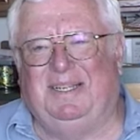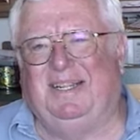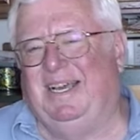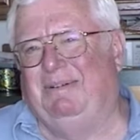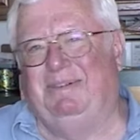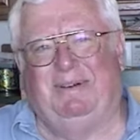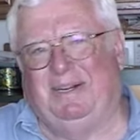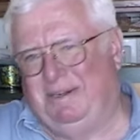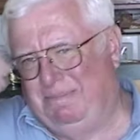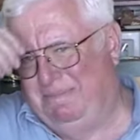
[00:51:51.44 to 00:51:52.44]
And, and Dad is
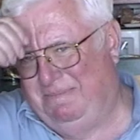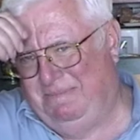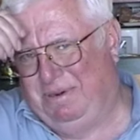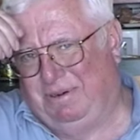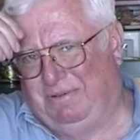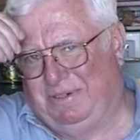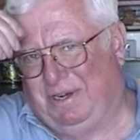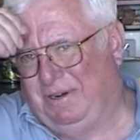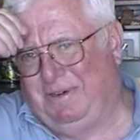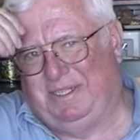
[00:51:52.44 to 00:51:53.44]
running the boat over
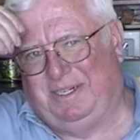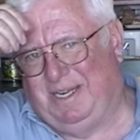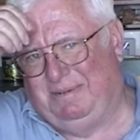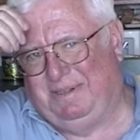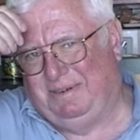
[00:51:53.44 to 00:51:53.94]
Charlevoix at the time.